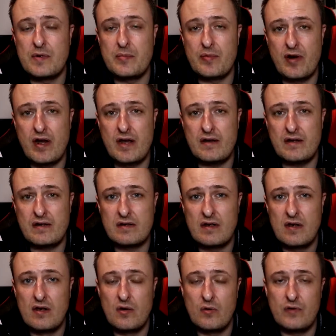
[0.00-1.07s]
branded
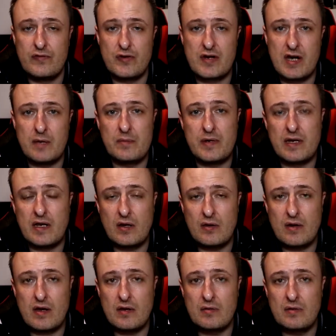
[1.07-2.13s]
with your company
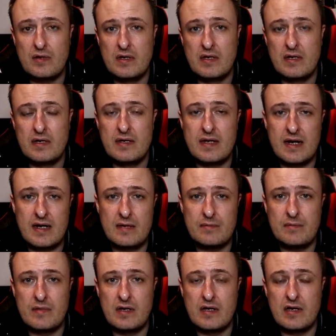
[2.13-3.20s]
logo,
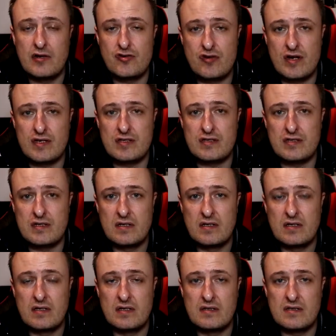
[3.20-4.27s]
name, address,
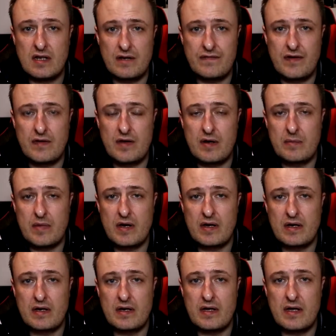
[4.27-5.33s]
telephone number,
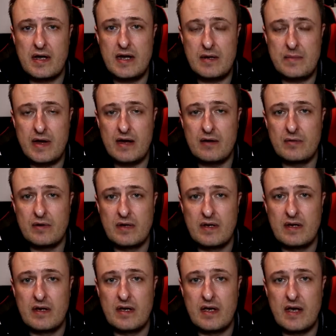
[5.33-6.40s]
email,
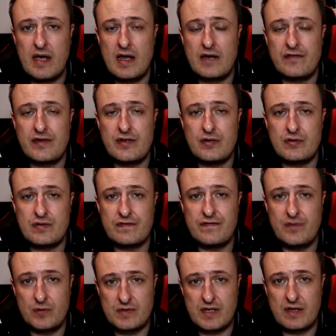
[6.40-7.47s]
and if a user
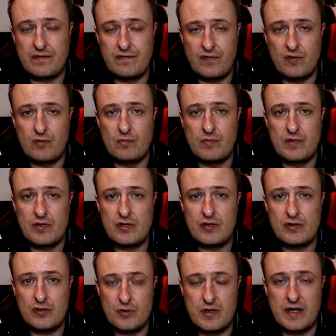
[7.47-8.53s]
fills out the form,
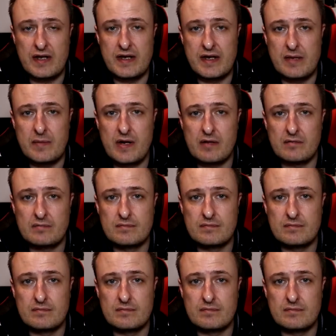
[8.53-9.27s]
you get the email.